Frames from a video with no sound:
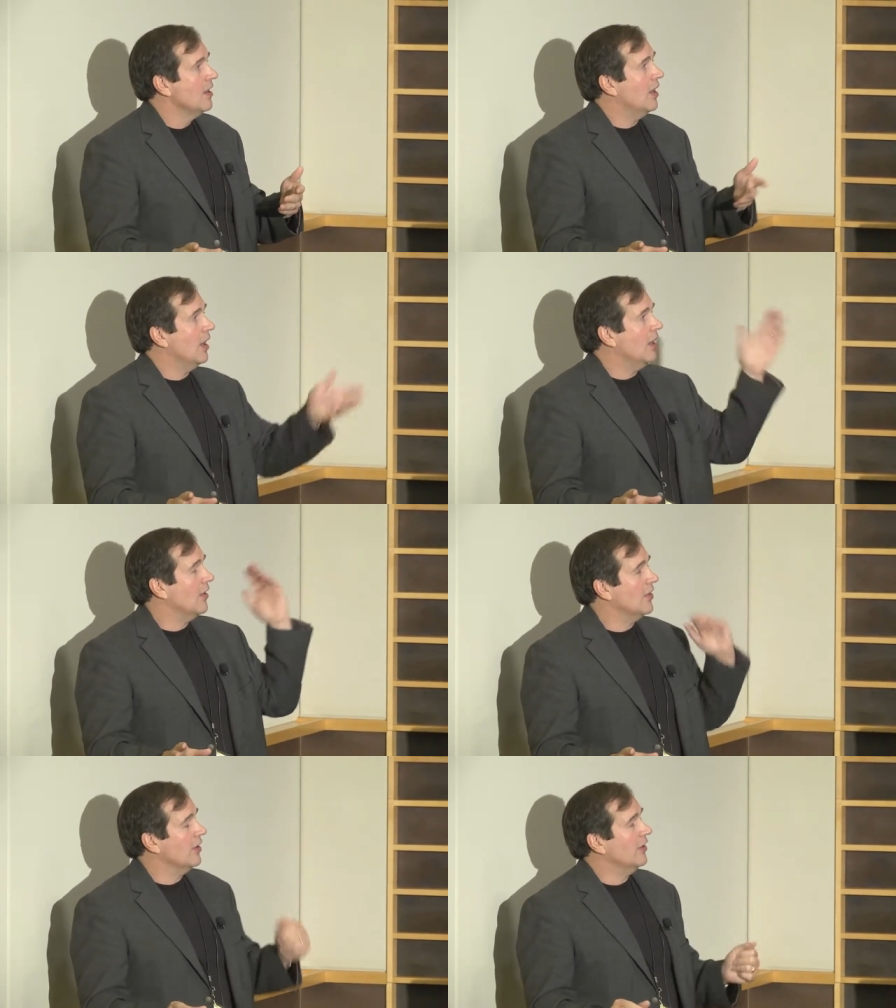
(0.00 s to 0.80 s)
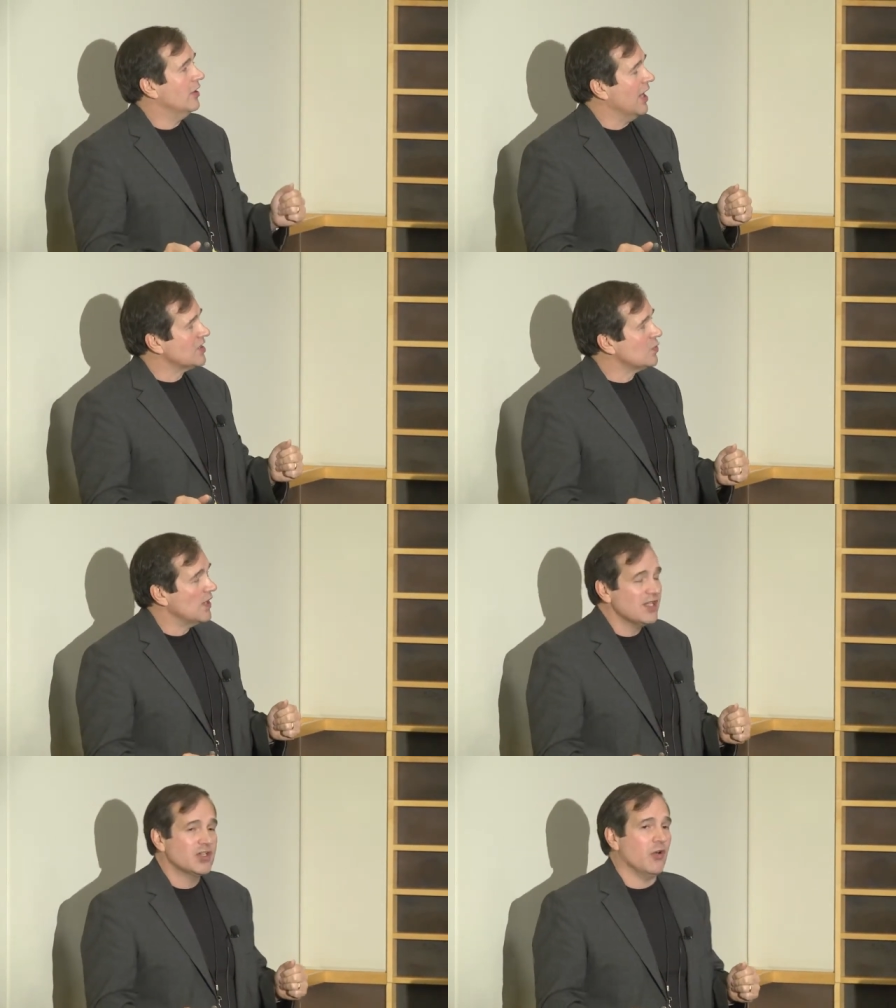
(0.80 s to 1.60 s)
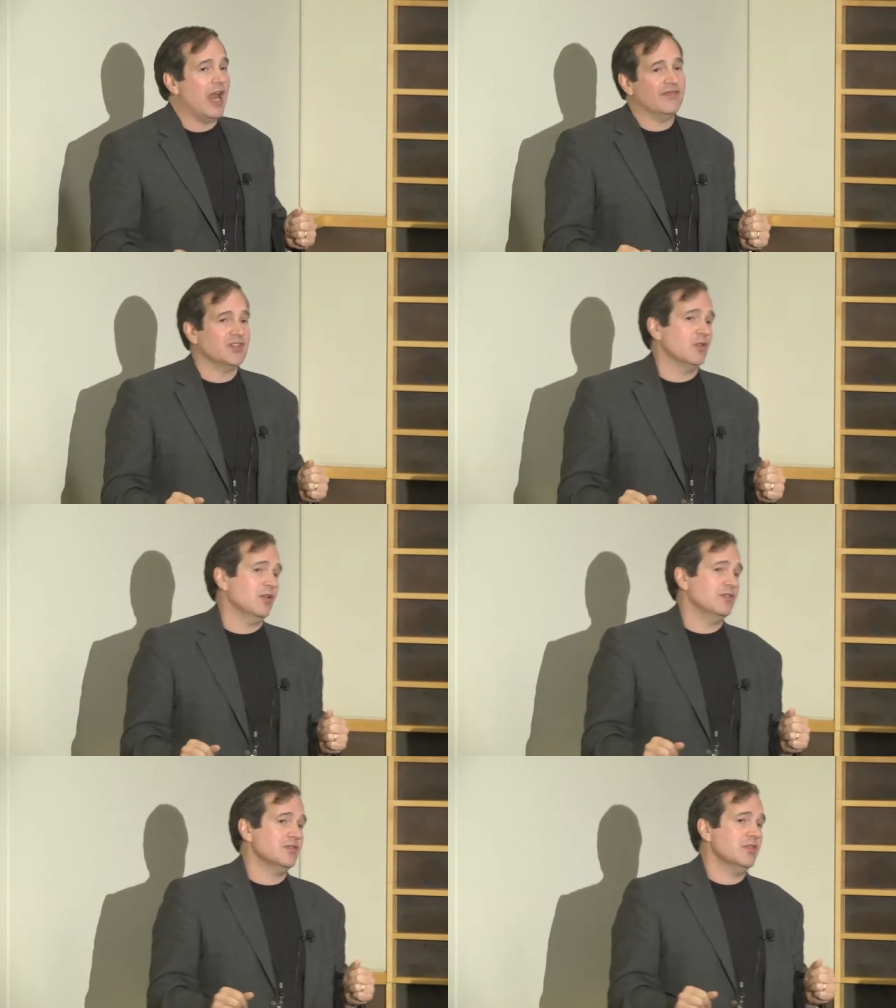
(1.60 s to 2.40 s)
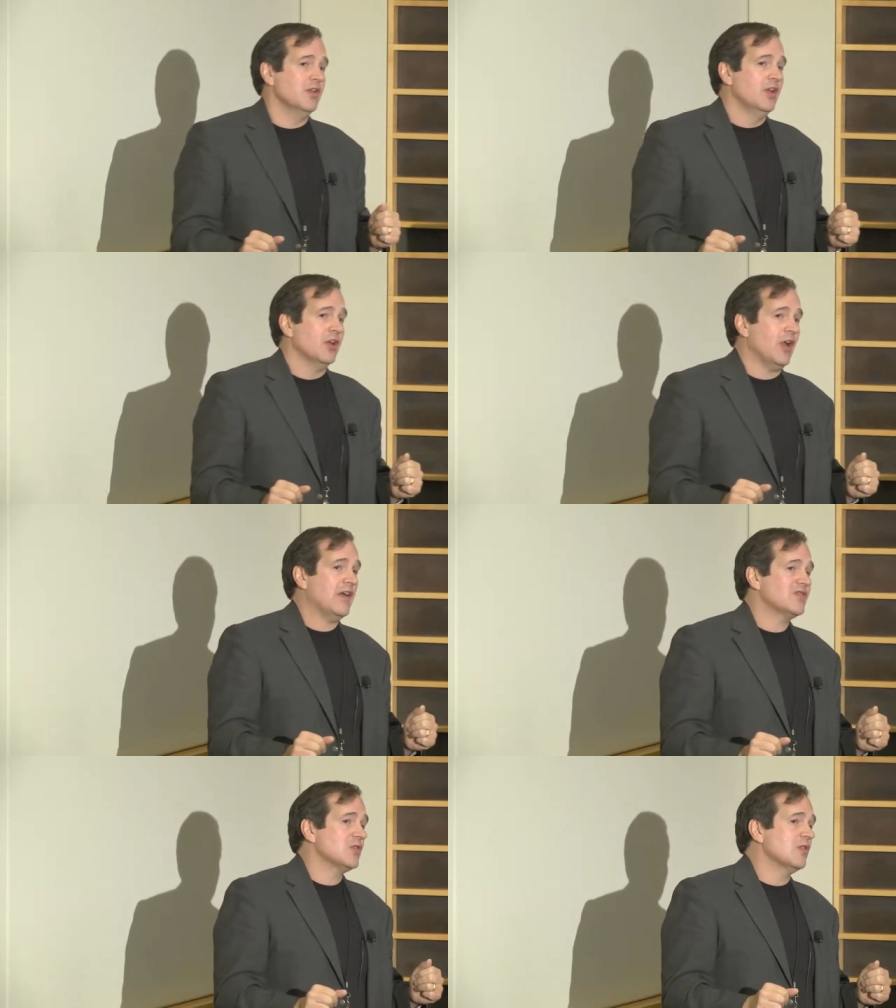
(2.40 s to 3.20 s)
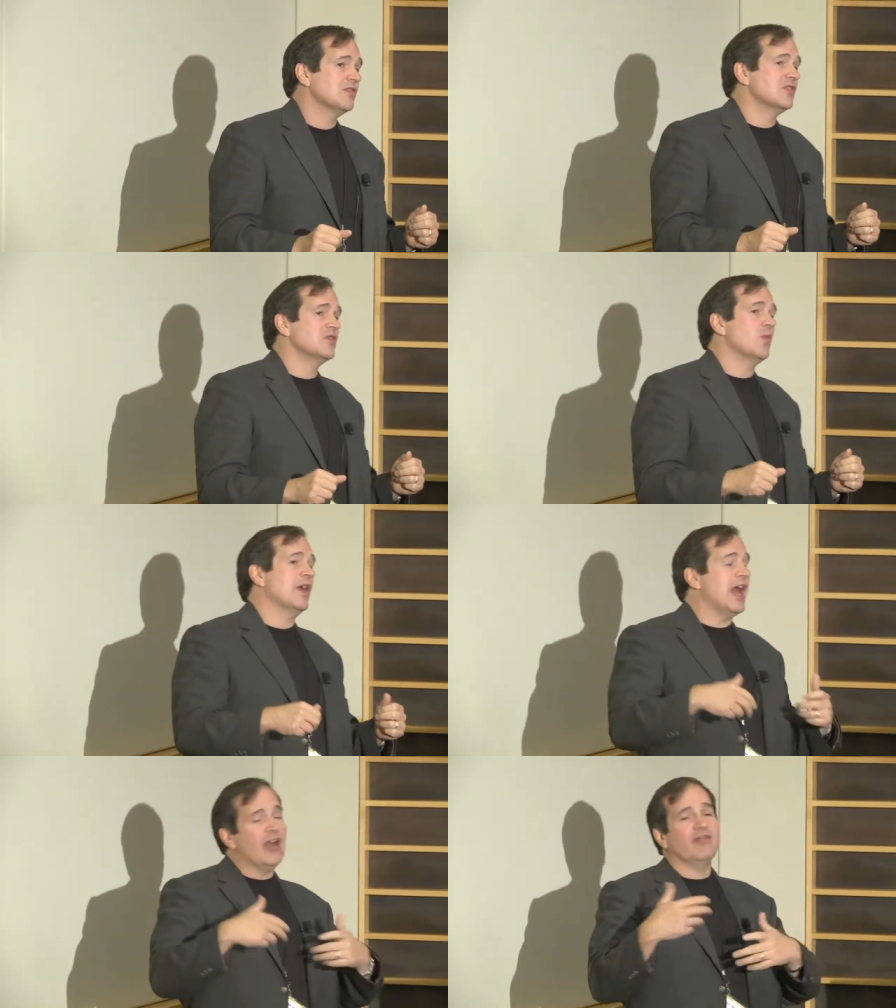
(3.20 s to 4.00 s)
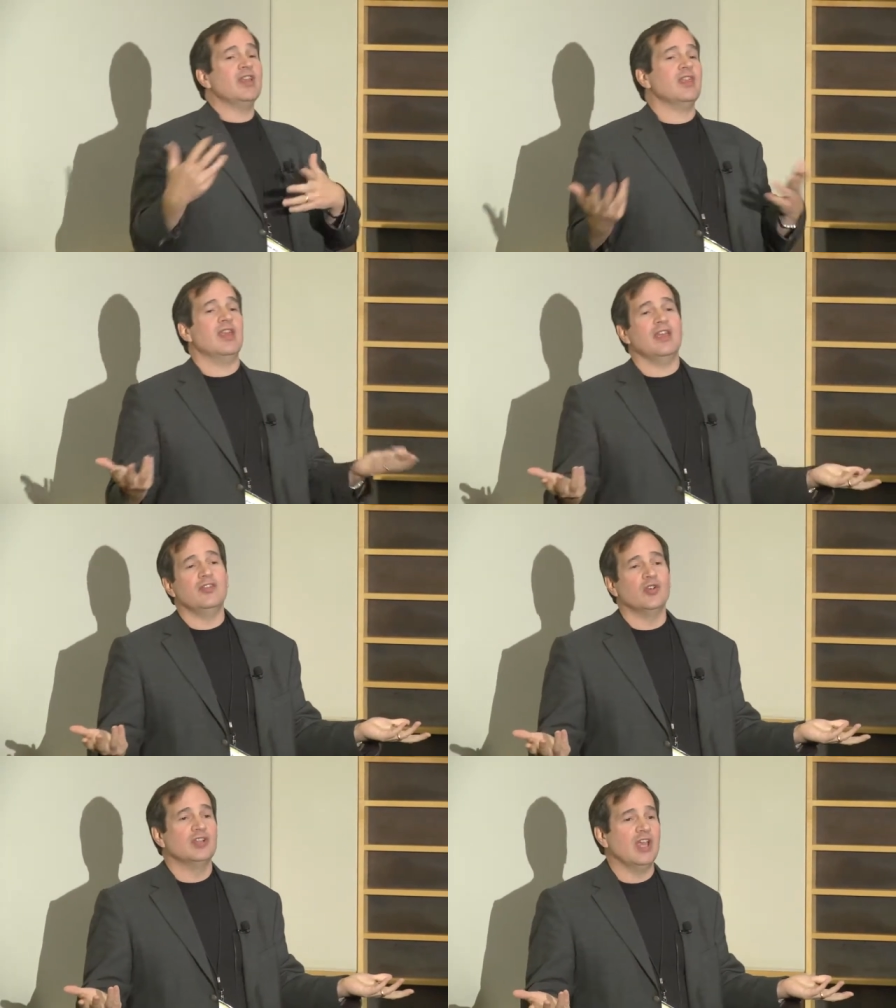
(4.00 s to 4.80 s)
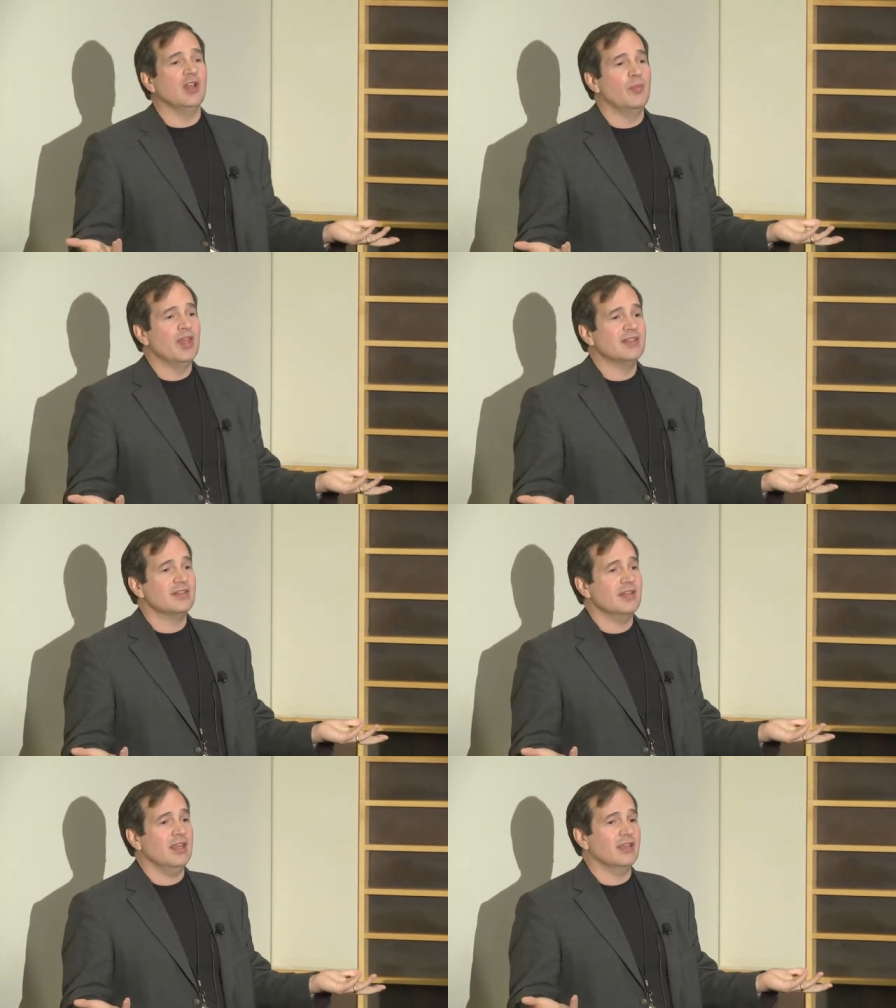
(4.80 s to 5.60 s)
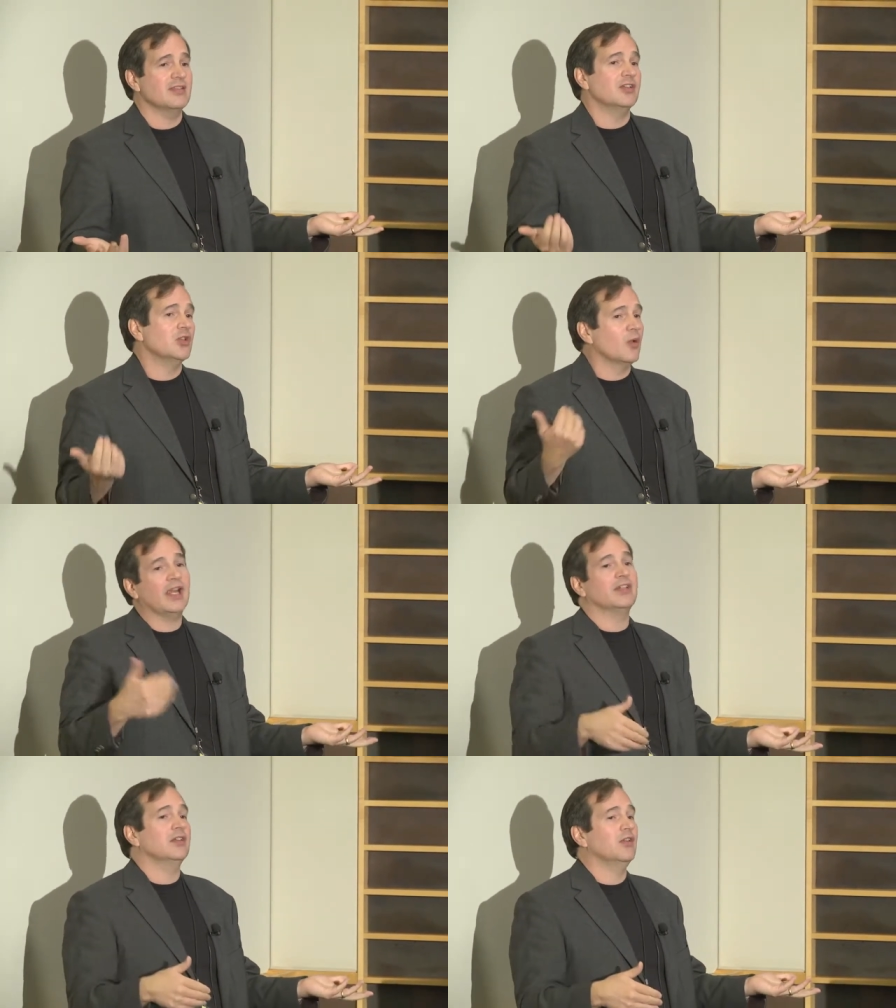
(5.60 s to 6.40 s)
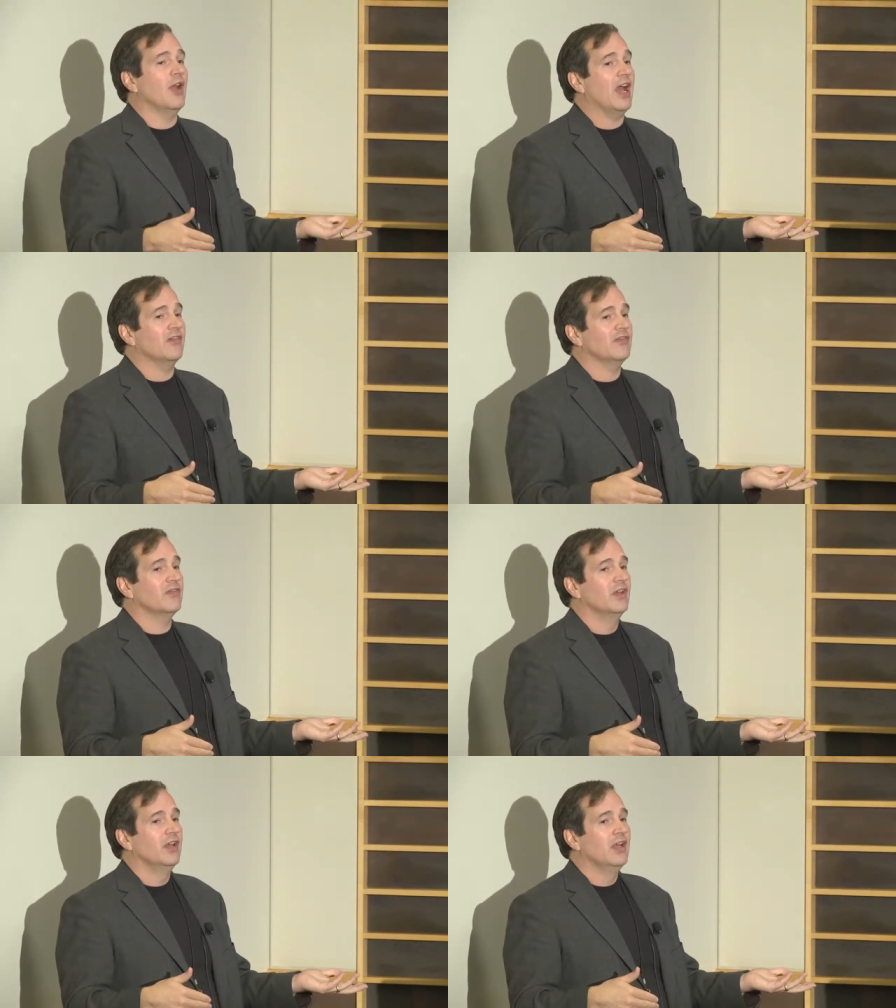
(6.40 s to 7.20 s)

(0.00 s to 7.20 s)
The next one is graph stores. Graph stores is where everything in your database is a directed graph.